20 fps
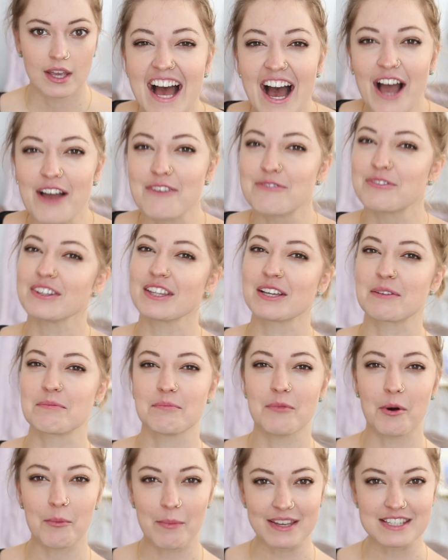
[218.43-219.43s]
I feel like
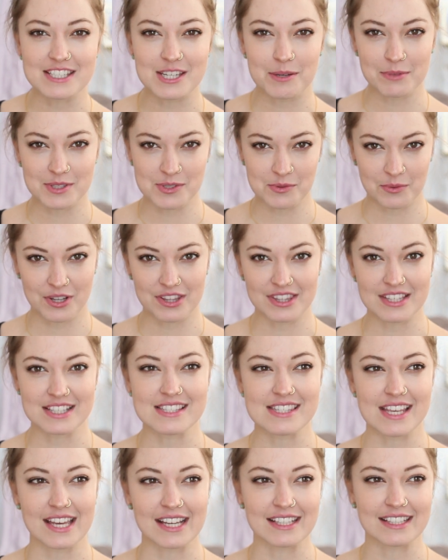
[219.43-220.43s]
momentum is one of
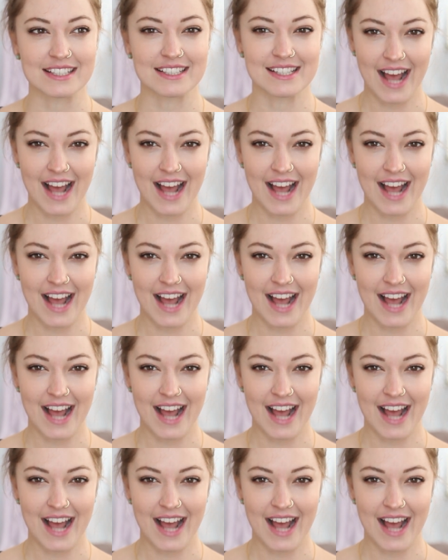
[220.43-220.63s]
these like